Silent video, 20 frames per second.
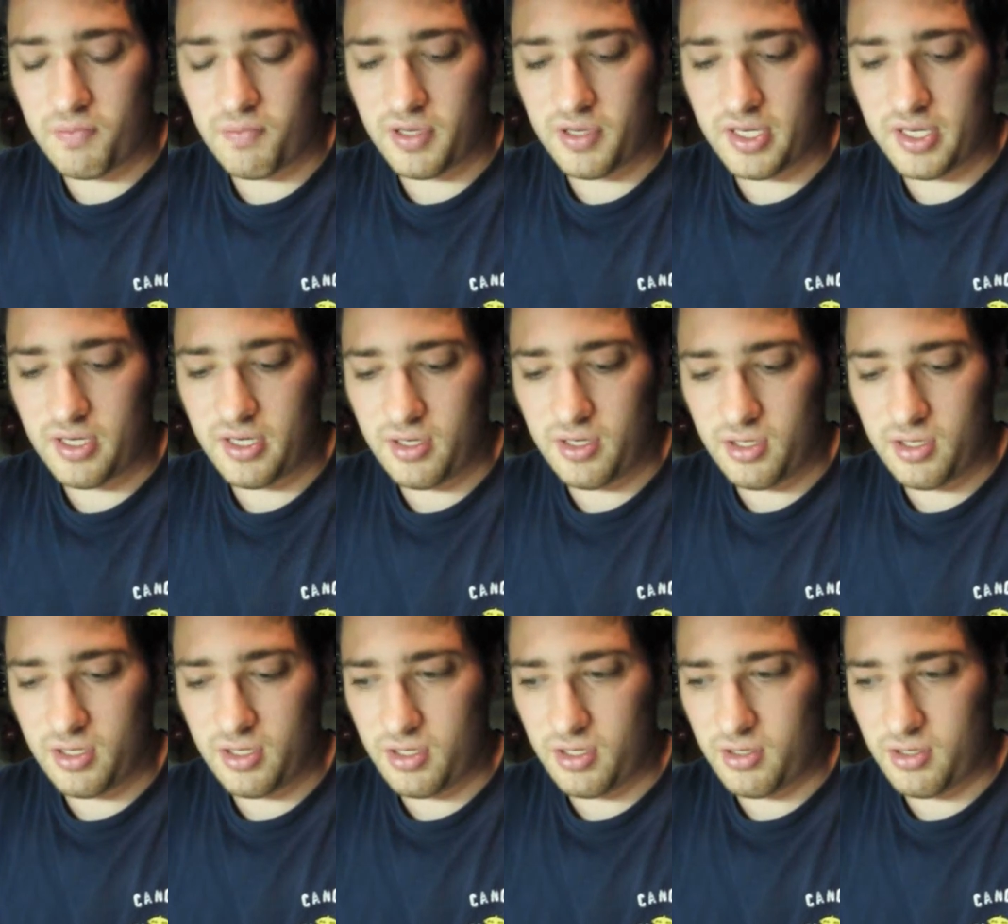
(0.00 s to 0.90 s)
But
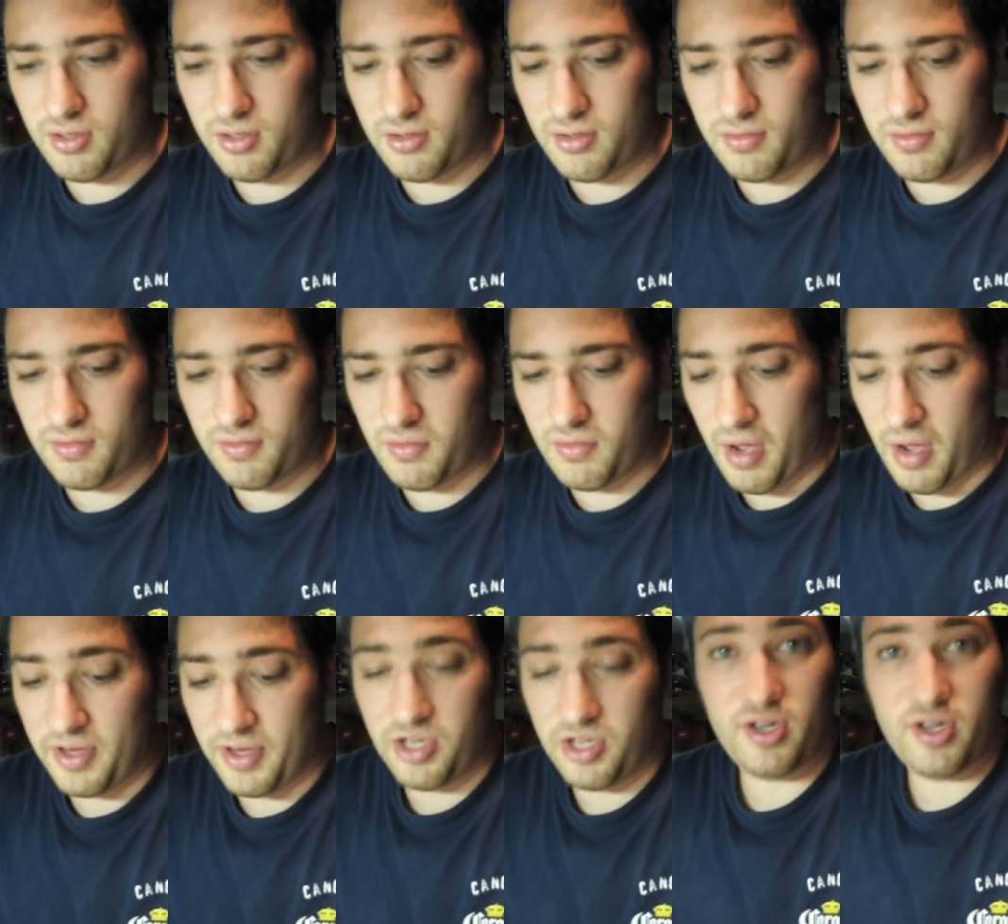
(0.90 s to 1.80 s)

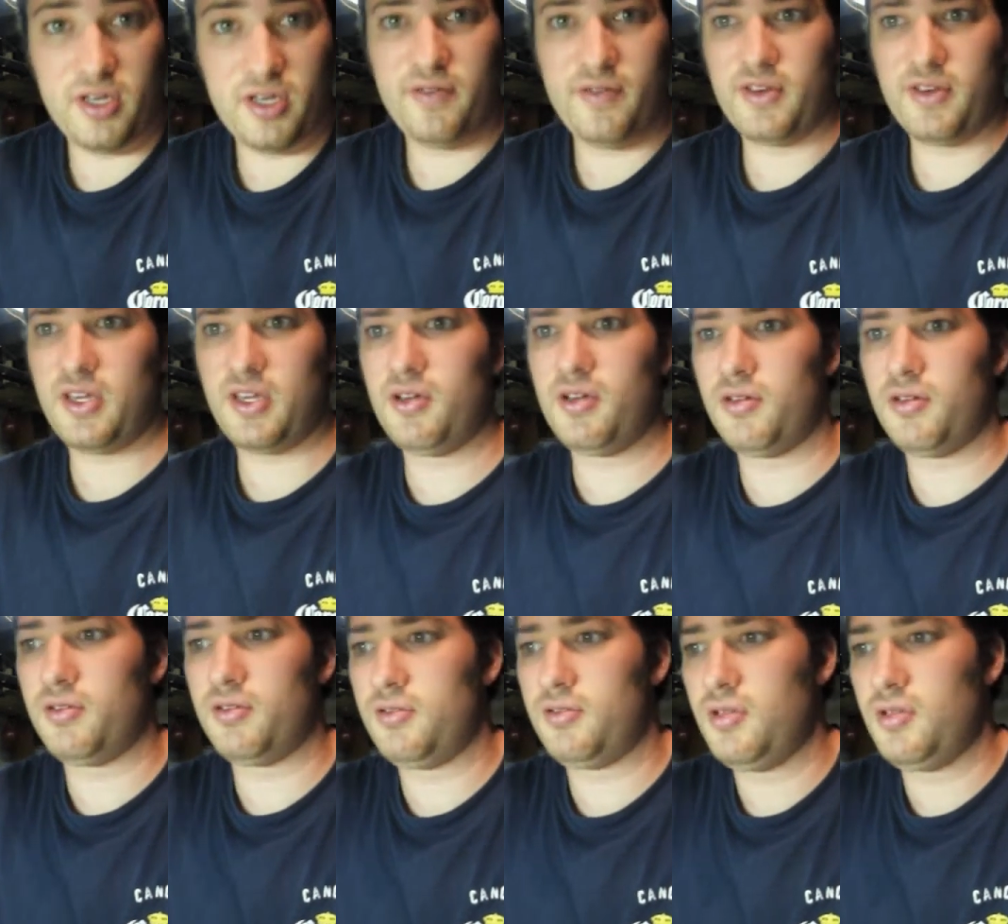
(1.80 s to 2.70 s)
I mean, you could even
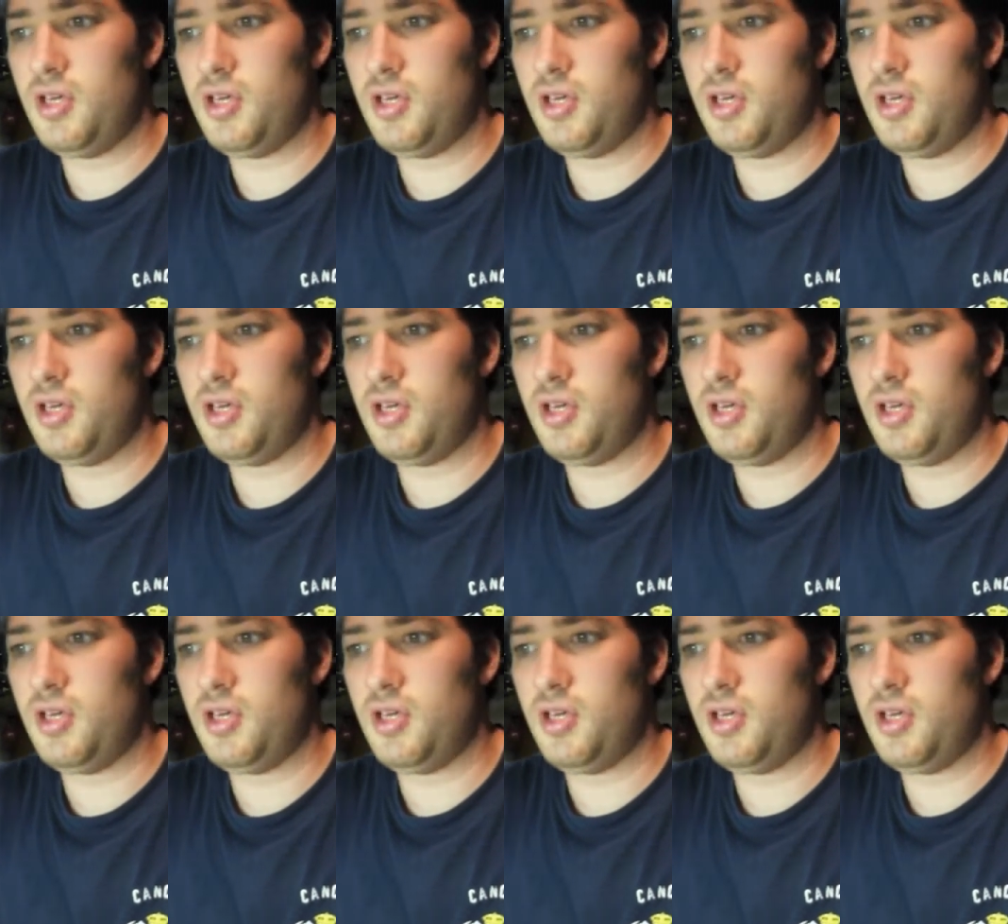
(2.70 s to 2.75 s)
kill.